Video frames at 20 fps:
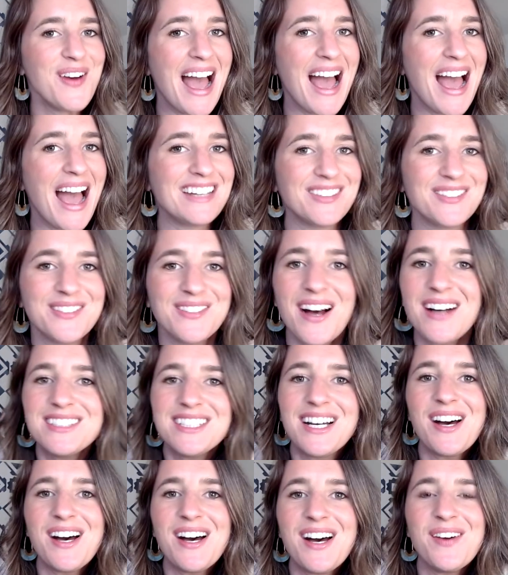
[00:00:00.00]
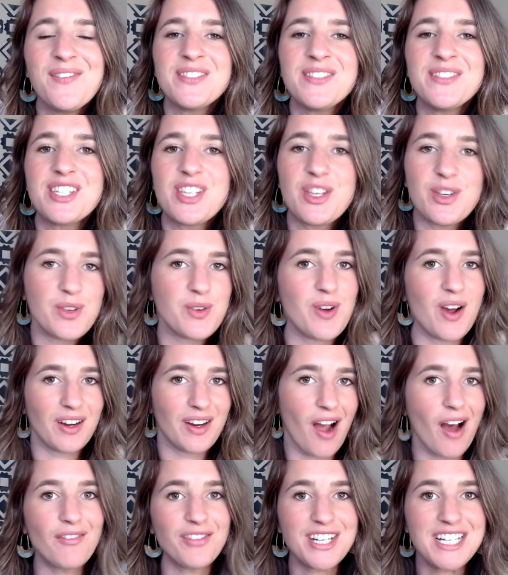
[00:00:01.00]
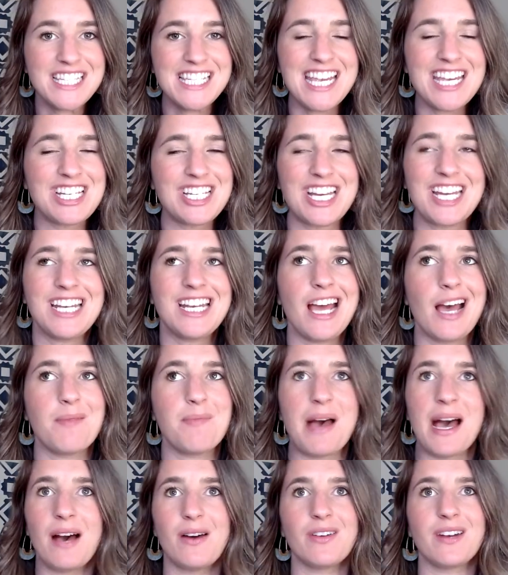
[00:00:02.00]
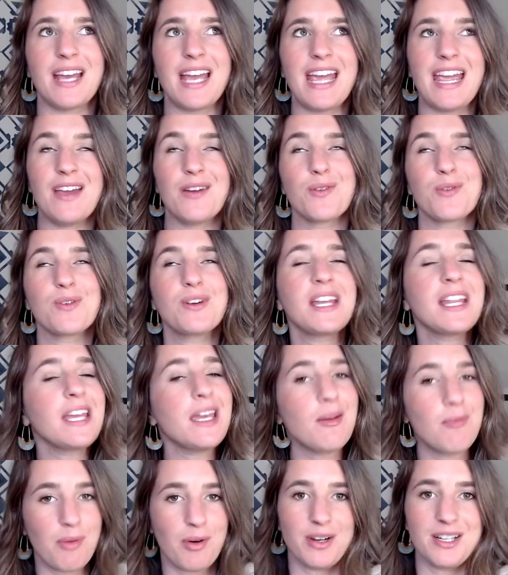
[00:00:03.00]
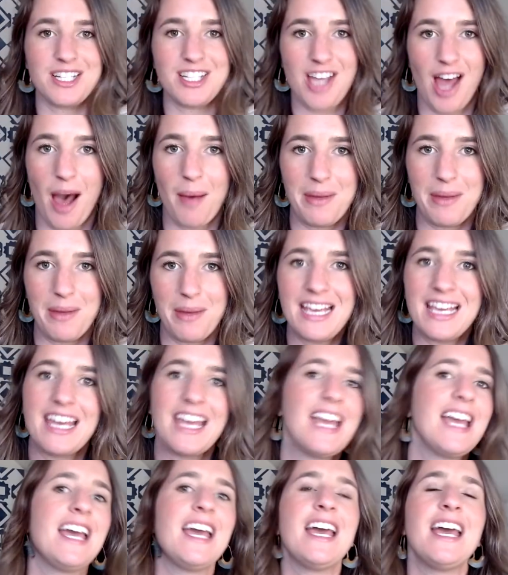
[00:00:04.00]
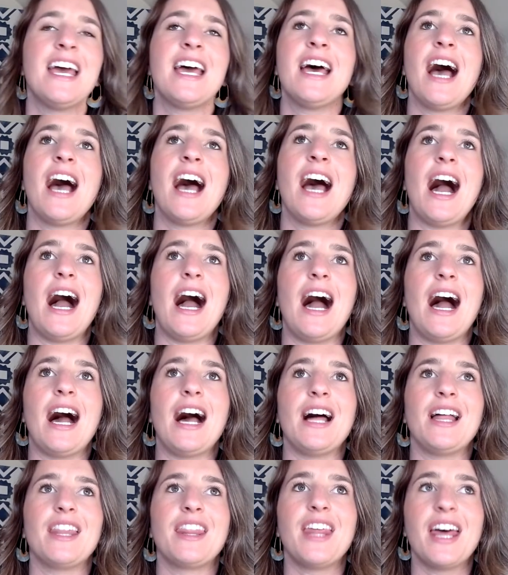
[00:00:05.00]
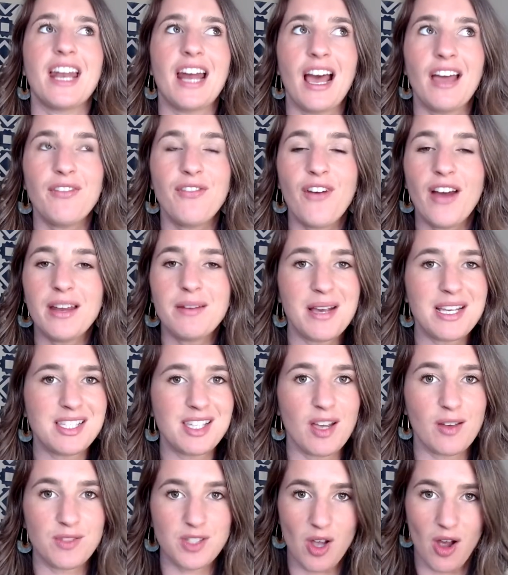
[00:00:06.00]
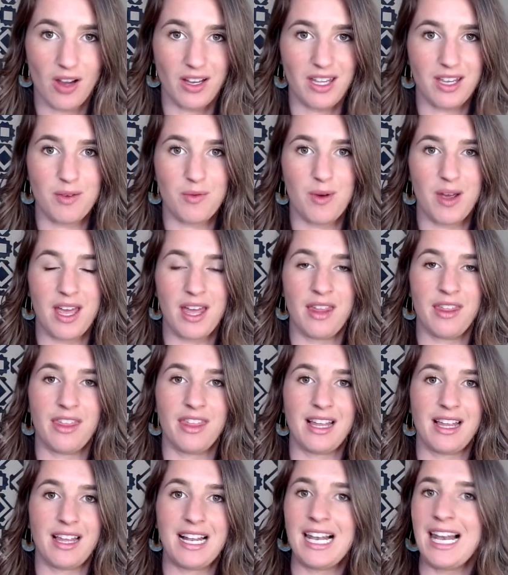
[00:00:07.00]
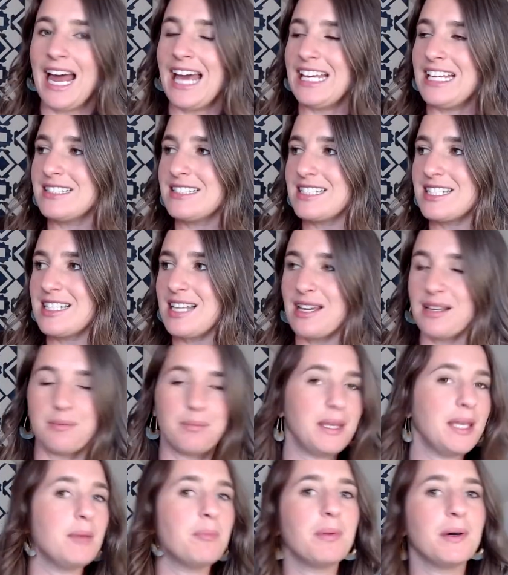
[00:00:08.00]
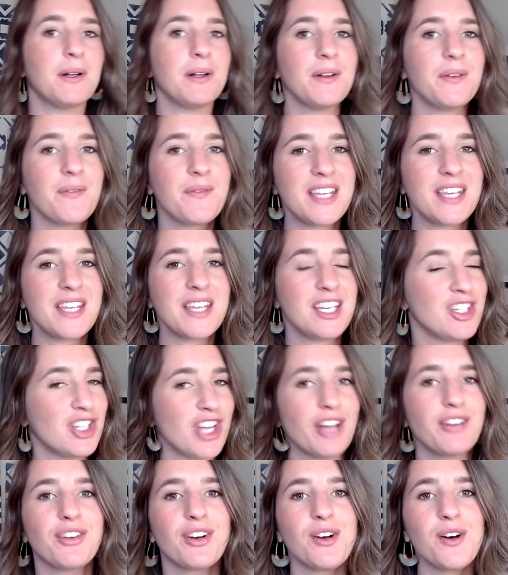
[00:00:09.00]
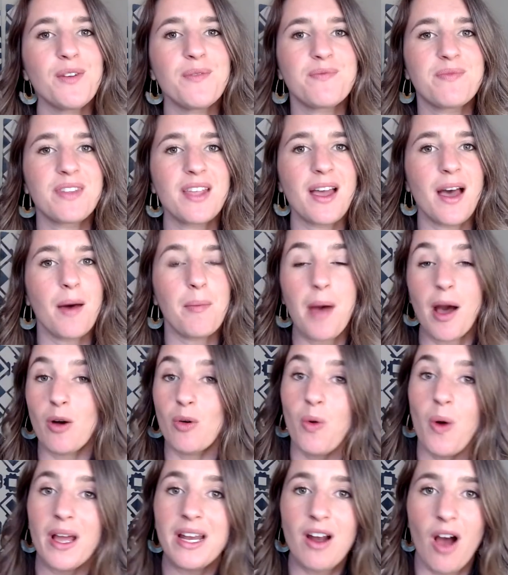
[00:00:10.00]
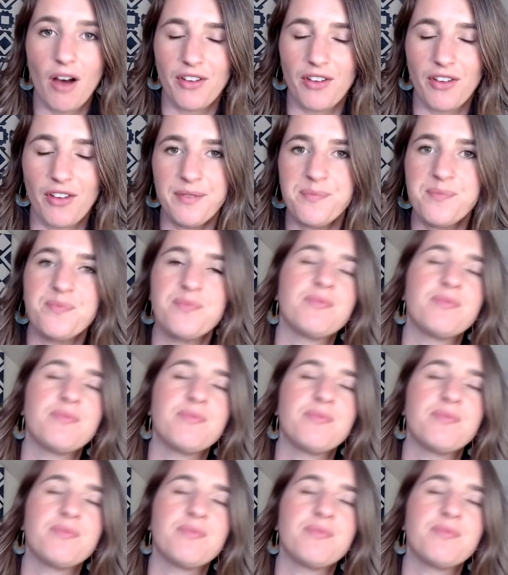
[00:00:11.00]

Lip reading: and welcome to our conversation about a really important topic that I find myself talking with clients and people in general about quite often,